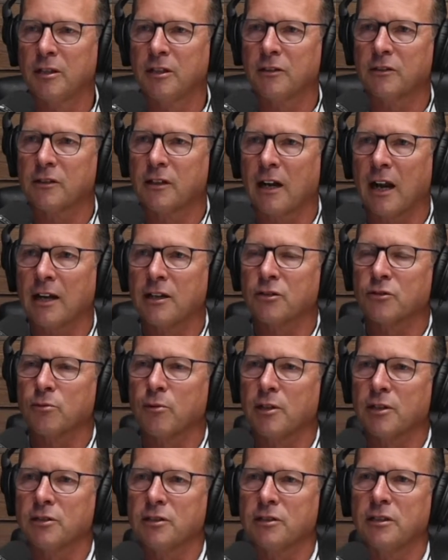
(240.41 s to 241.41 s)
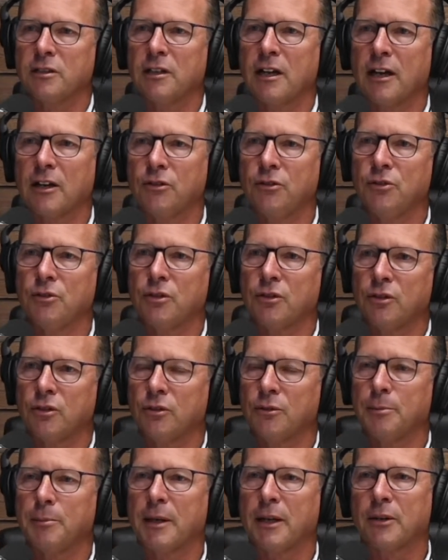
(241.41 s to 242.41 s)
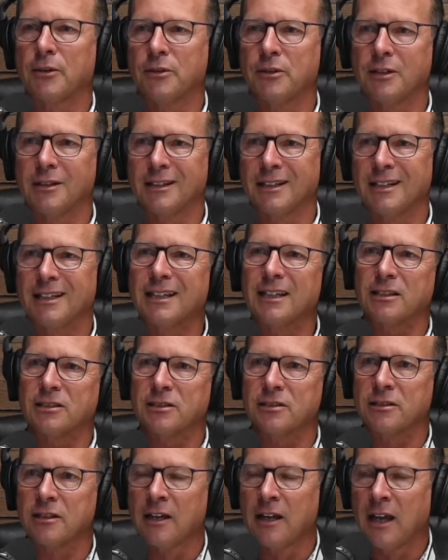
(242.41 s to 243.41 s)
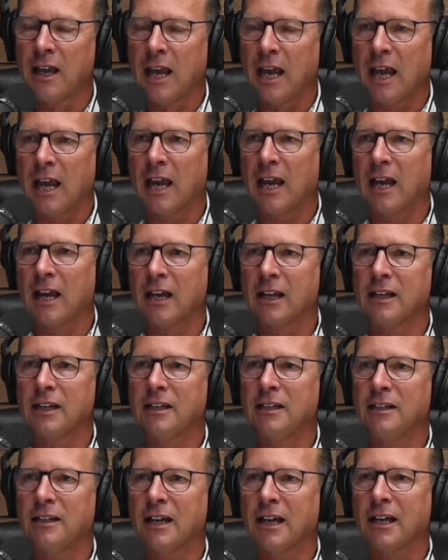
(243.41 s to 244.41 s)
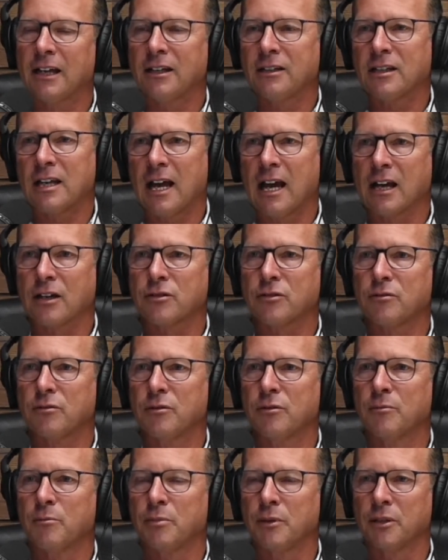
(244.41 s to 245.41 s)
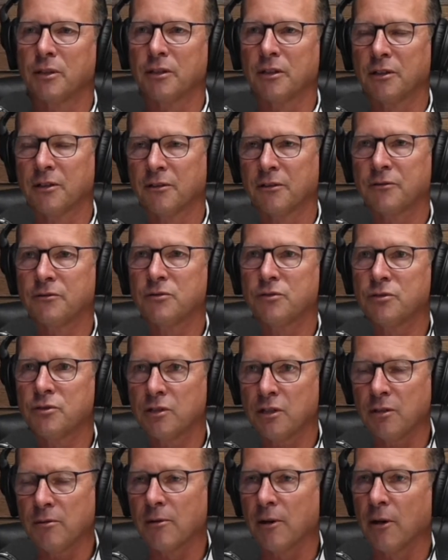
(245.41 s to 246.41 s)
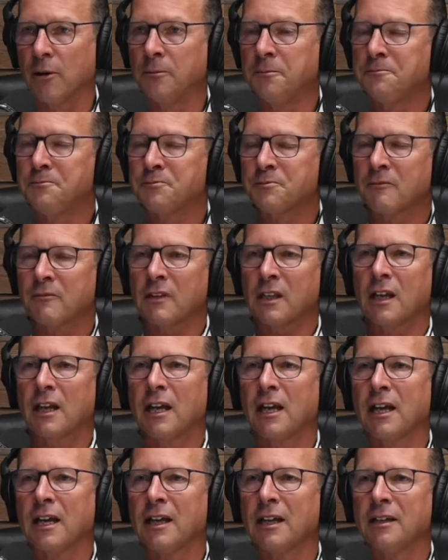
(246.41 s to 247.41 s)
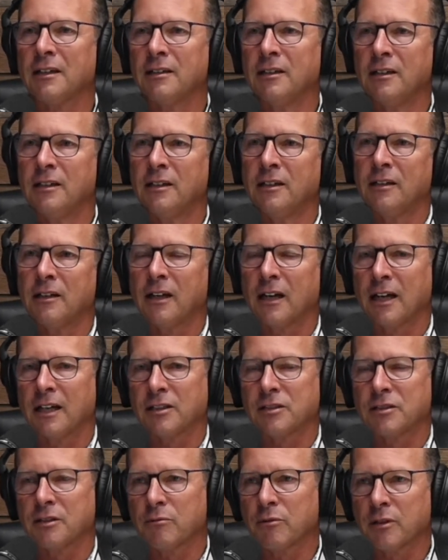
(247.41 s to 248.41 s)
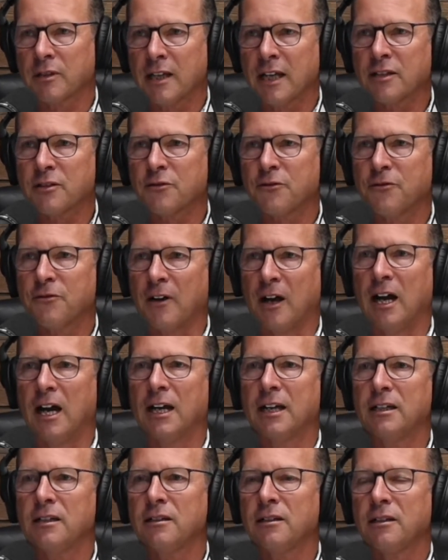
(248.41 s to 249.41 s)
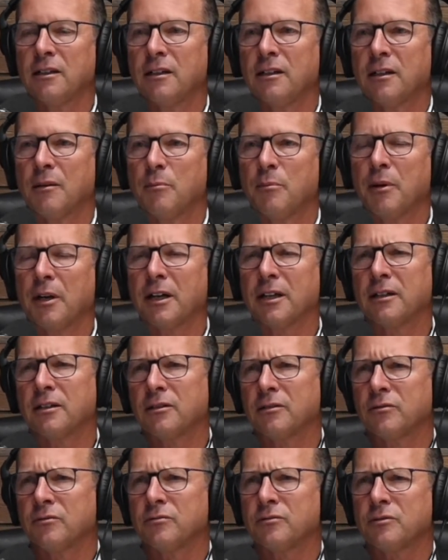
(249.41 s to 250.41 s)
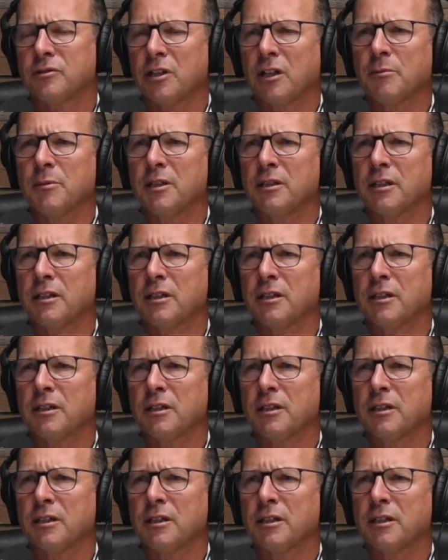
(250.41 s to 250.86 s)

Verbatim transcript: me and he said, "I just want to see how you can do better than this." And he had a tax bill of zero. And I said, "Well, that's fine, but tell